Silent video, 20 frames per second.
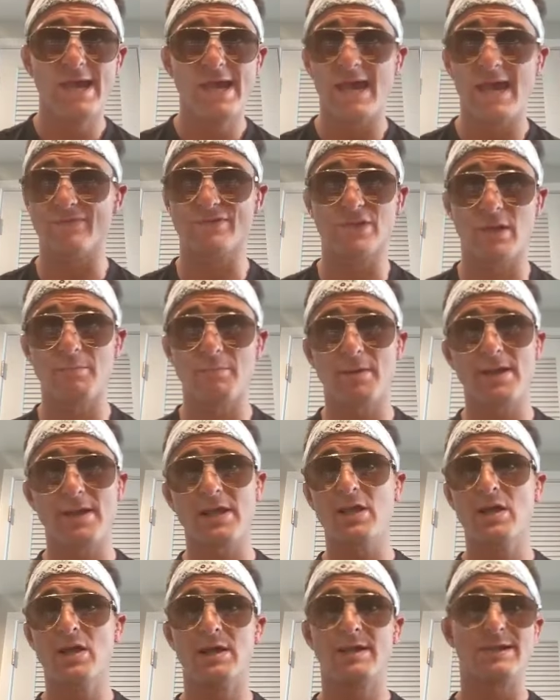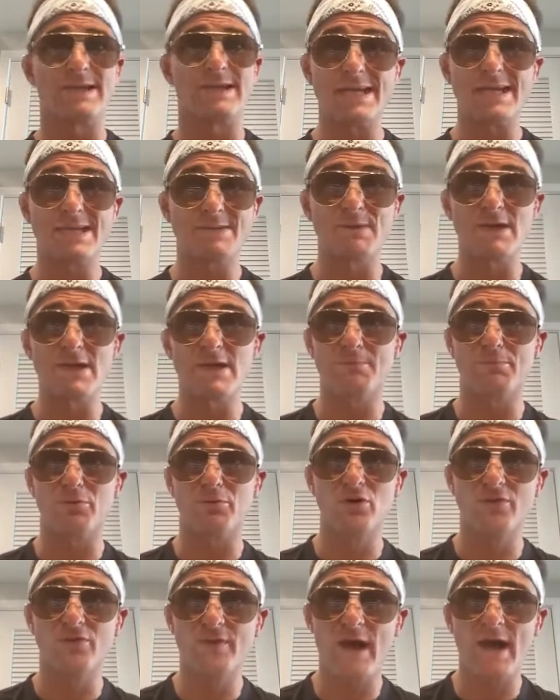If somebody needs me to
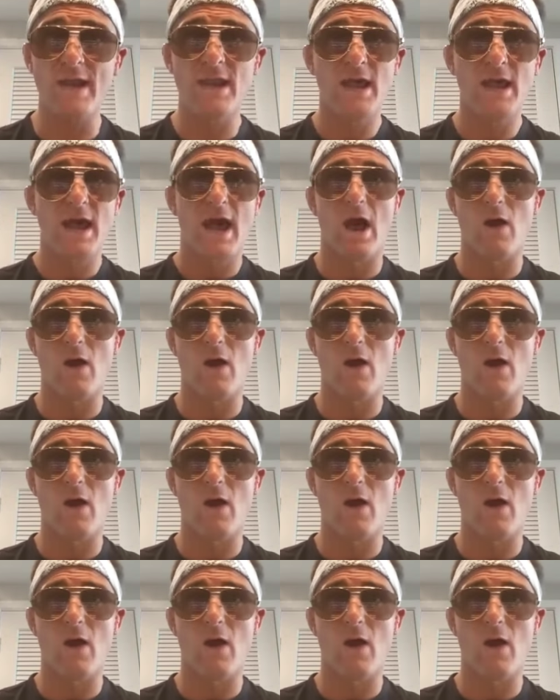prove that,